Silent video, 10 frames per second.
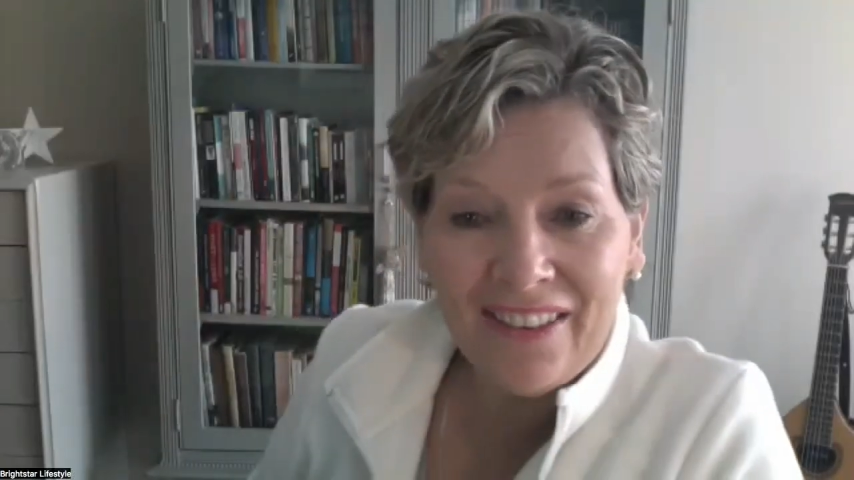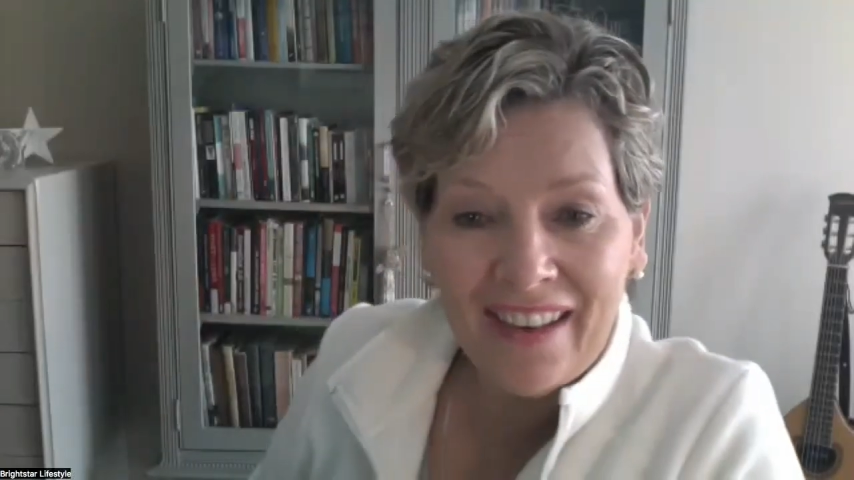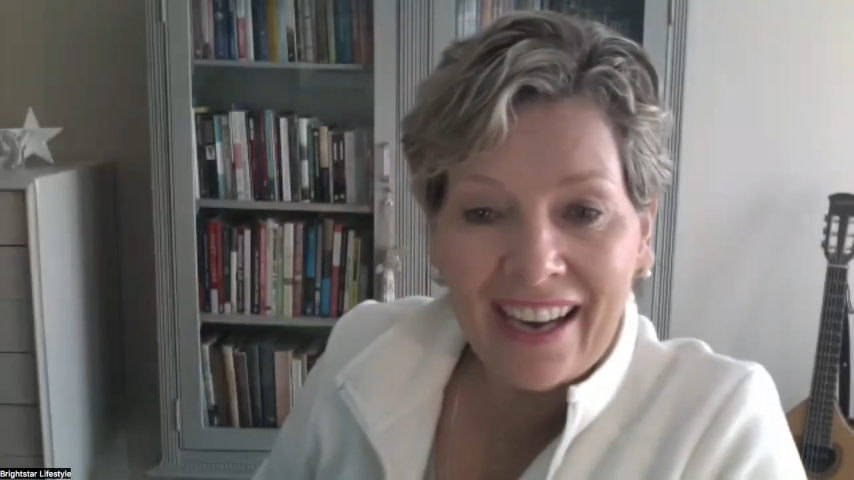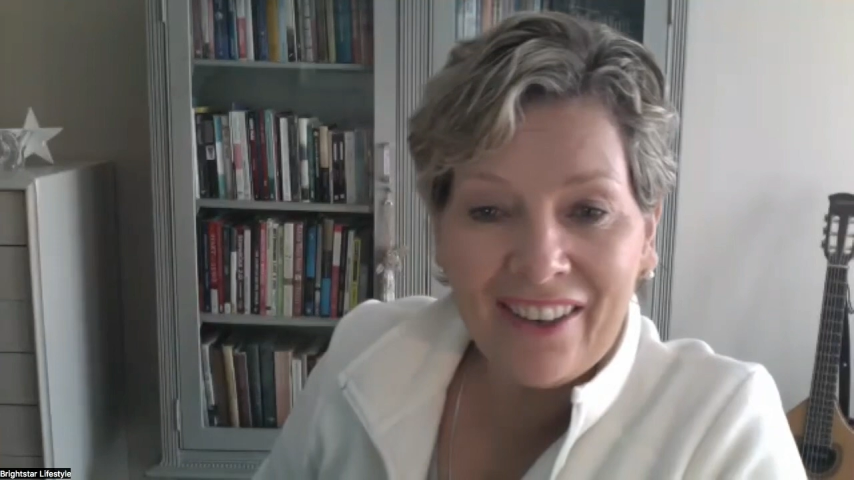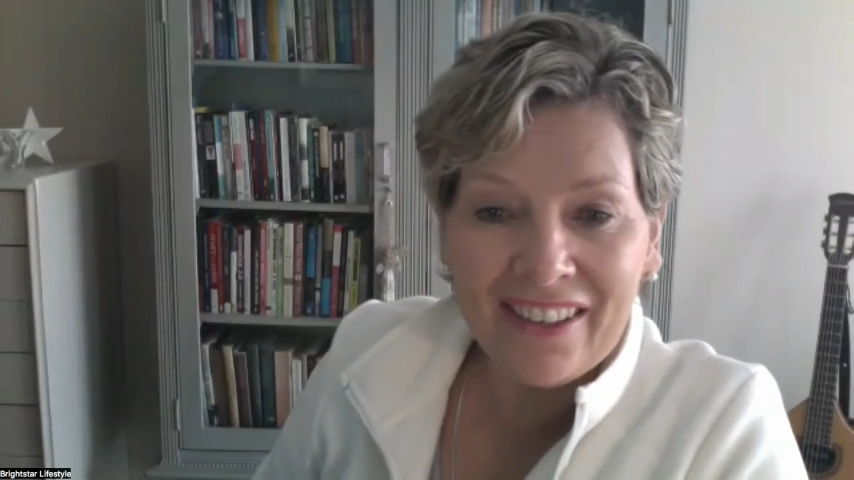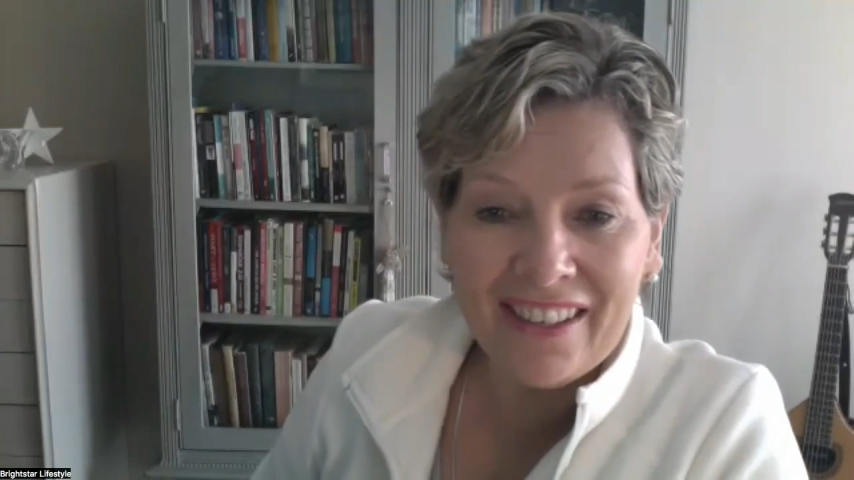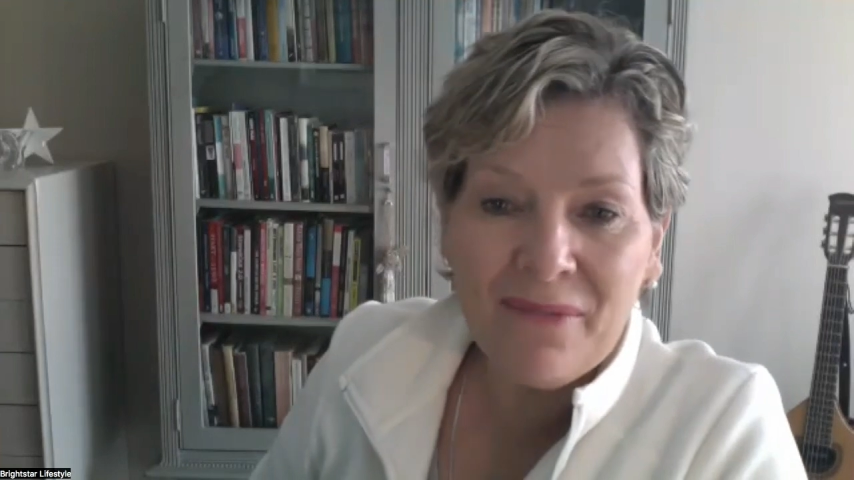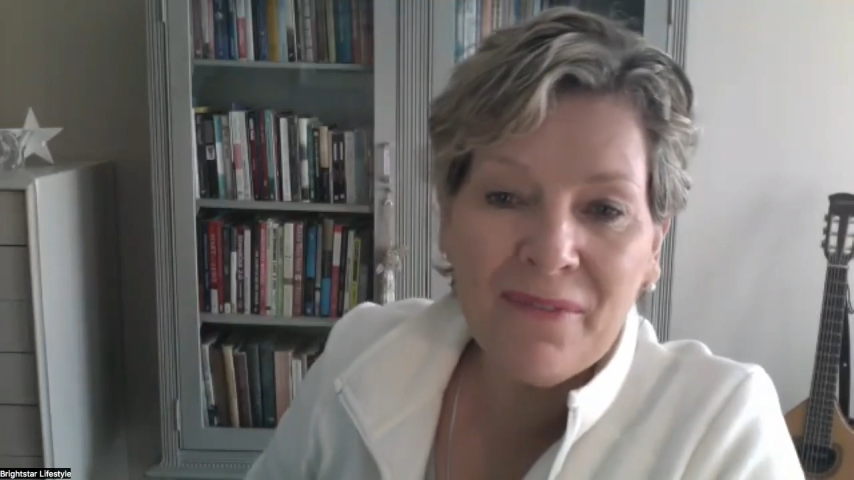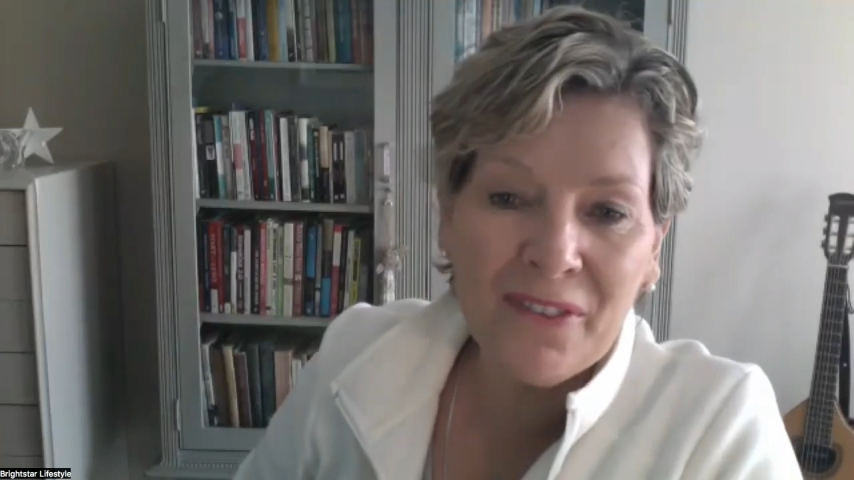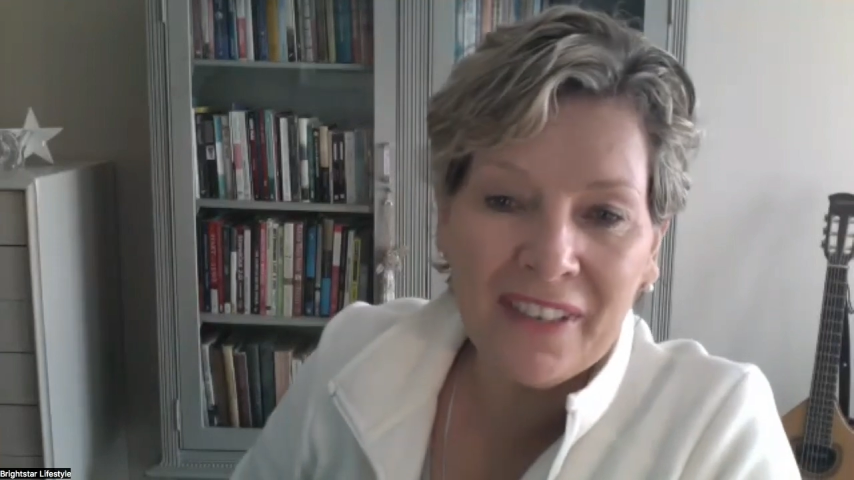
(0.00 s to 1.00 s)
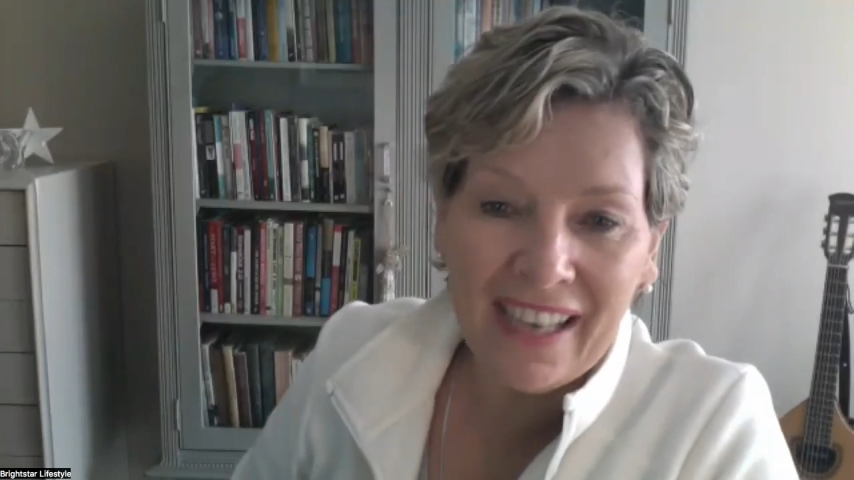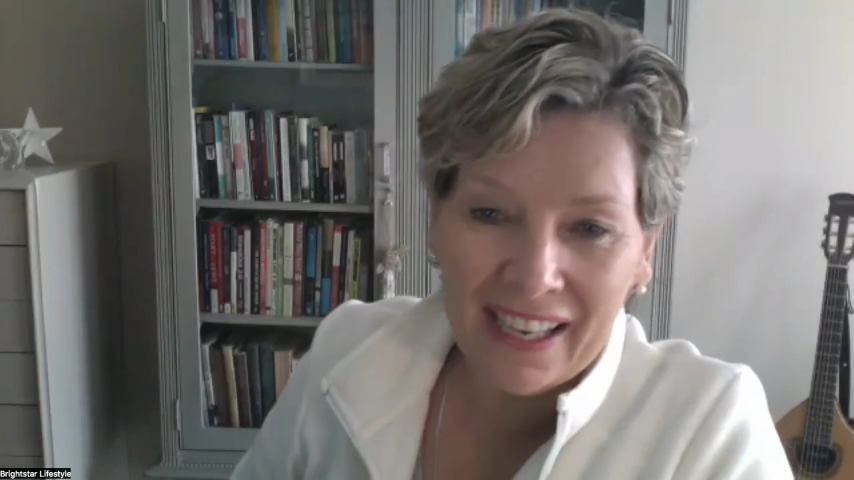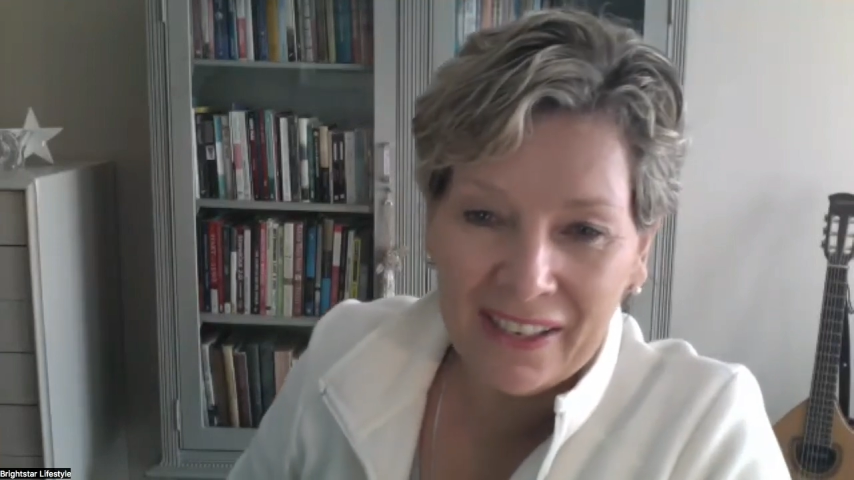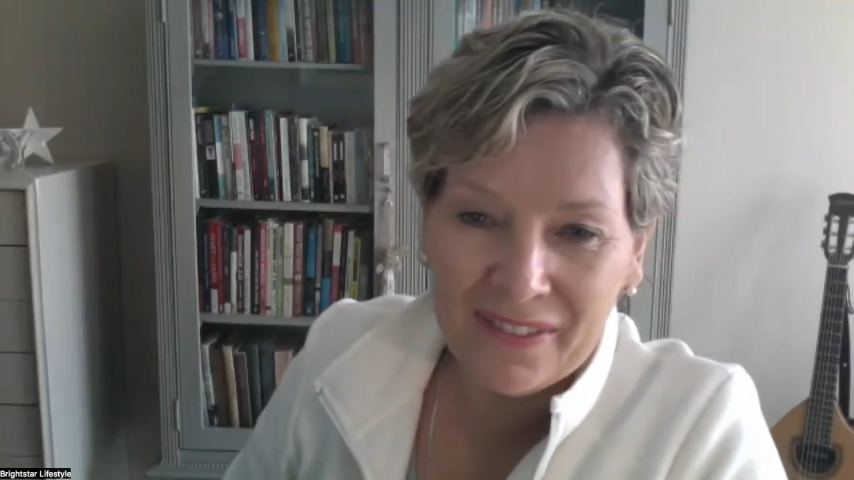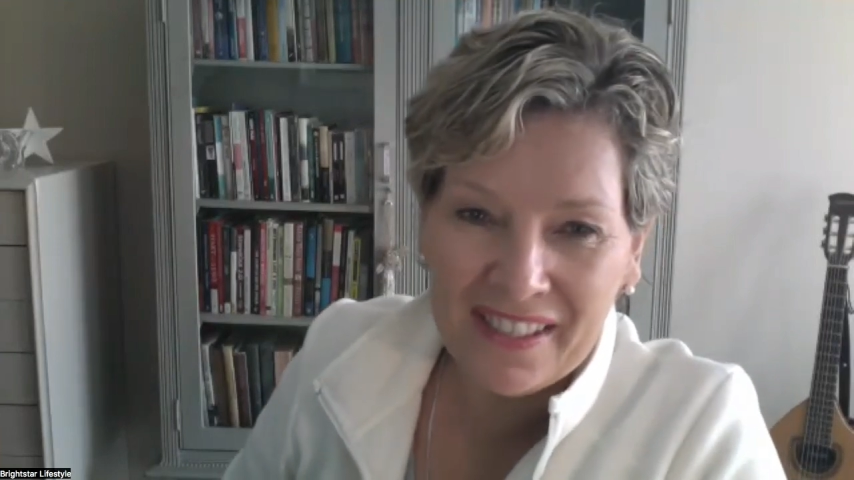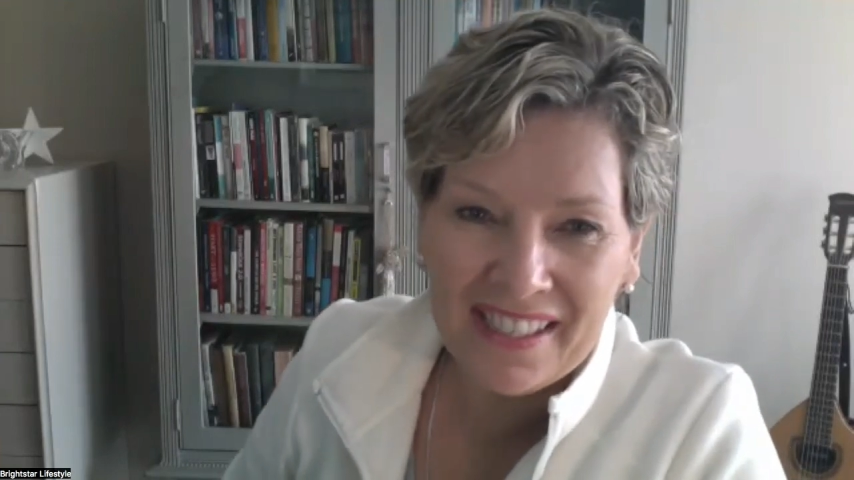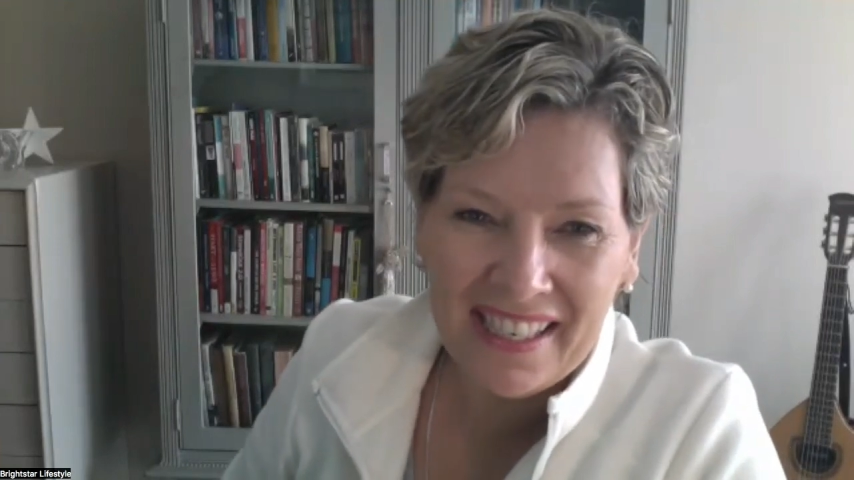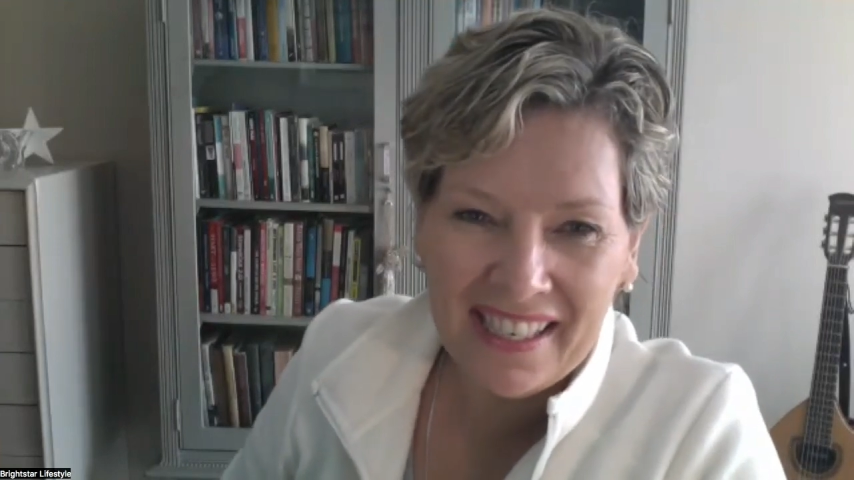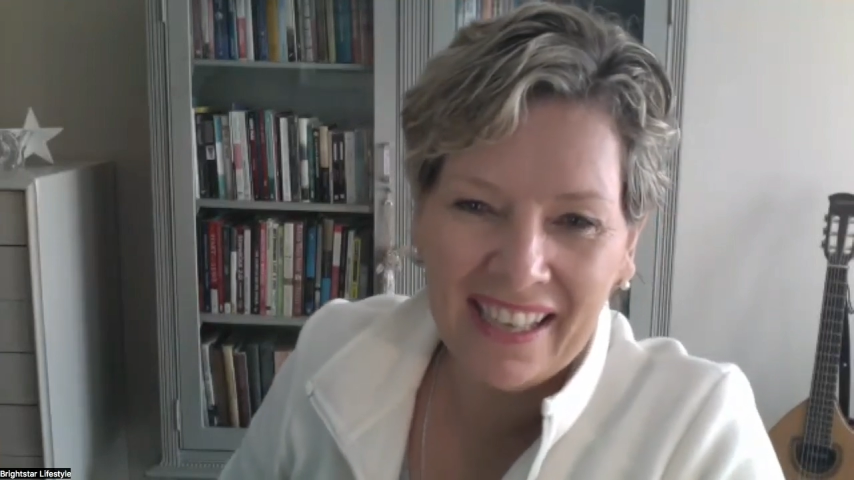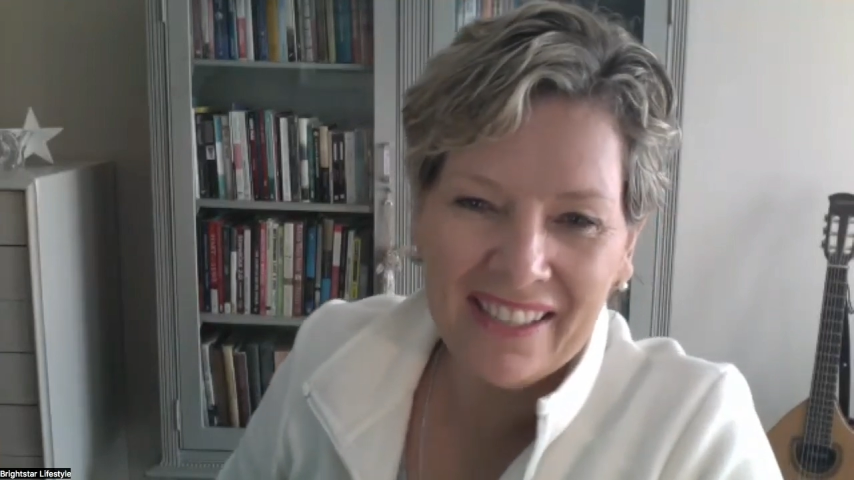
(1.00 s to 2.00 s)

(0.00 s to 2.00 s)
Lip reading: acronym for KFC.